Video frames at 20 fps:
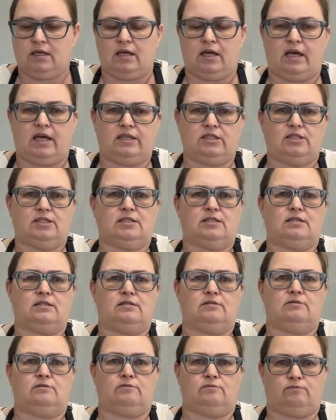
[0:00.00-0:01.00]
and just
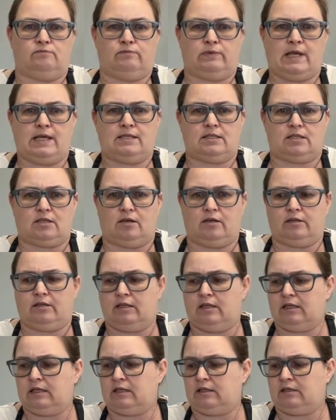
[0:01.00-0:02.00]
based on
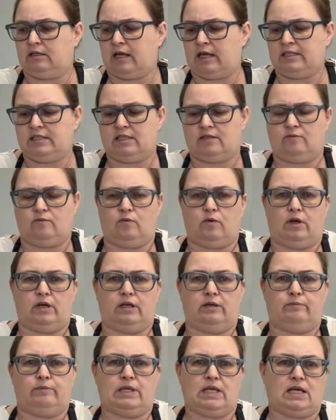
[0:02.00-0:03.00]
I didn't want
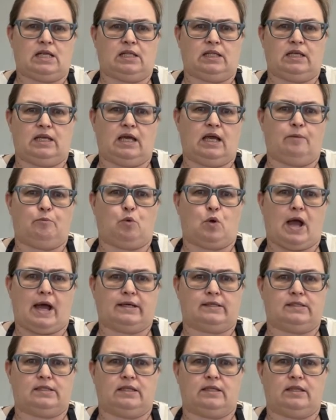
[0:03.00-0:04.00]
to be cleaning up
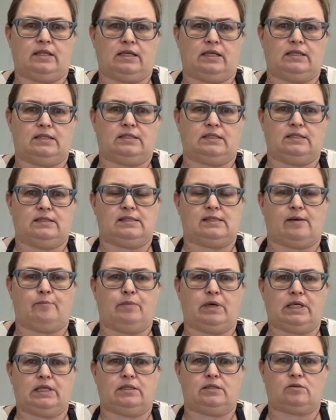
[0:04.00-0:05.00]
wax and things in
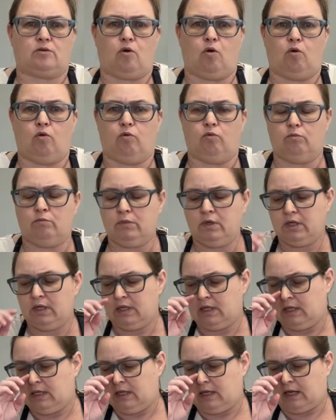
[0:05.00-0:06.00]
somebody's home.
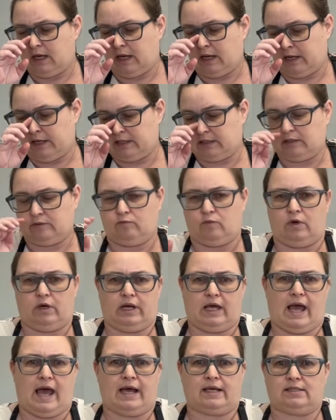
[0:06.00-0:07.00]
I didn't want
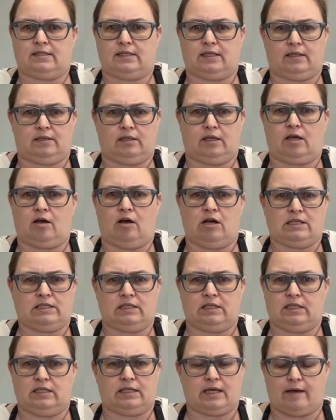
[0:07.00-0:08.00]
to accidentally cause
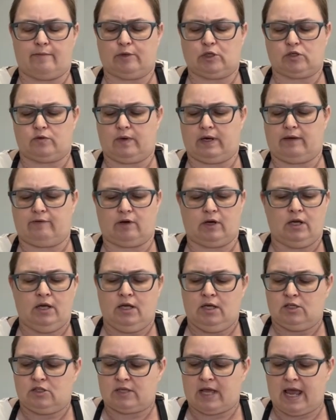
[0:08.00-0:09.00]
any damage or whatever.
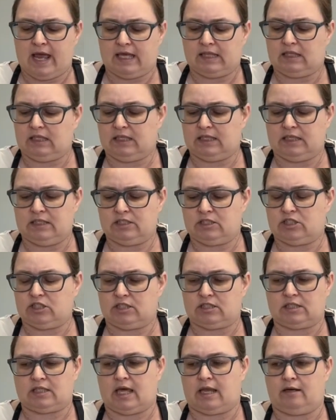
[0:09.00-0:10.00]
So I had the ladies
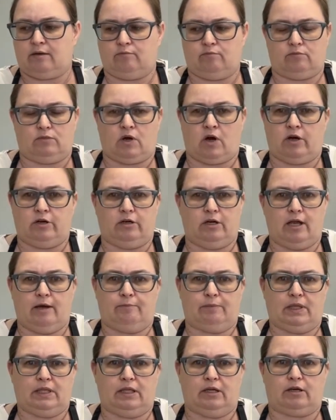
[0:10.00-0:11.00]
just let them harden
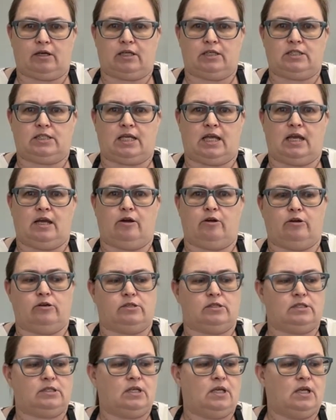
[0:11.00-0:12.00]
up in their
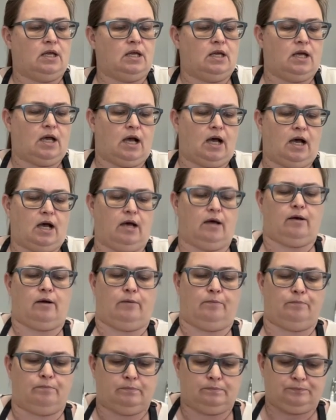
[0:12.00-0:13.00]
containers
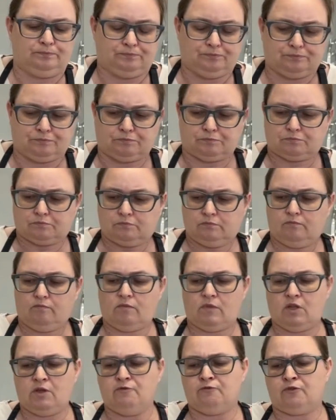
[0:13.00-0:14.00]

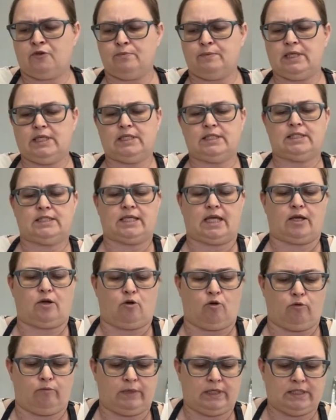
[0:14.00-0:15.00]
for me to take
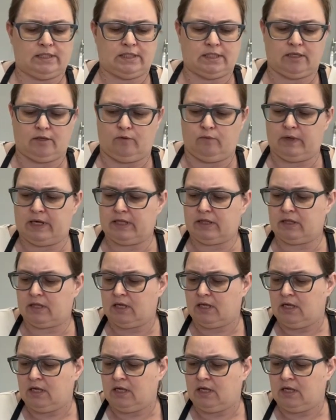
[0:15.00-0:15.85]
home and deal with.